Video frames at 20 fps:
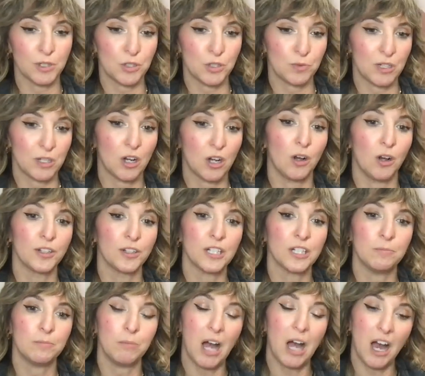which we called
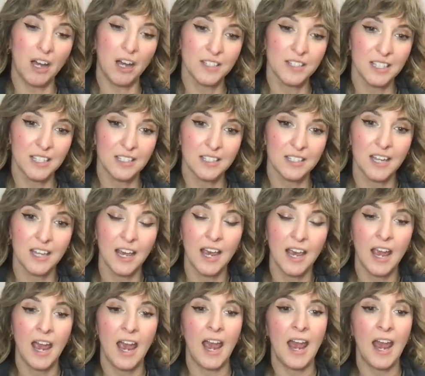composites.